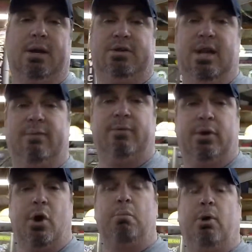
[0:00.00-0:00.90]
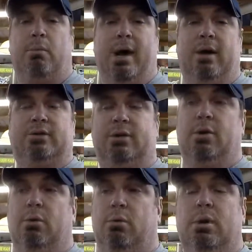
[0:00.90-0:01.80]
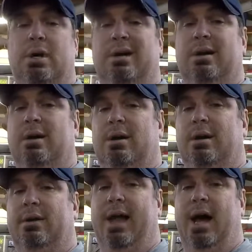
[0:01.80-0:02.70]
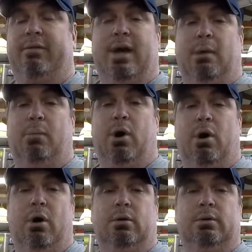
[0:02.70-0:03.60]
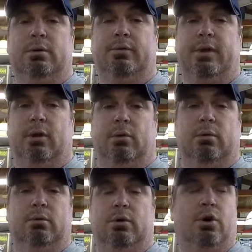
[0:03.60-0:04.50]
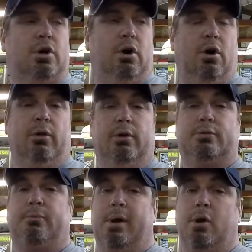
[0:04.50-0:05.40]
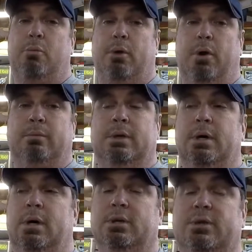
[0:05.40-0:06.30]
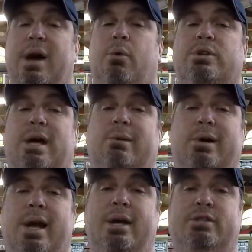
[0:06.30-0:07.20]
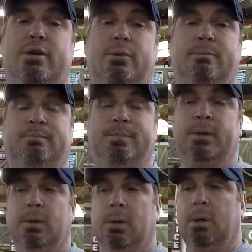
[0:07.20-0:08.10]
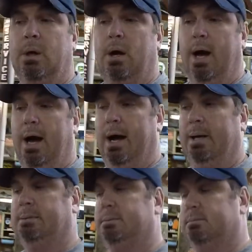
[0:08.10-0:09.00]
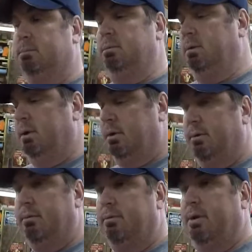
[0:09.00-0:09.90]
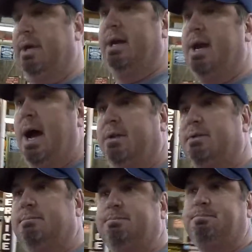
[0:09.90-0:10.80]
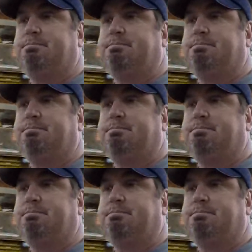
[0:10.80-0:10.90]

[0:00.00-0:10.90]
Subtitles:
it set up for a GoPro mount. So now I've got a ball that'll hook on all those for my GoPro. So that works out really nice too. There again, guys,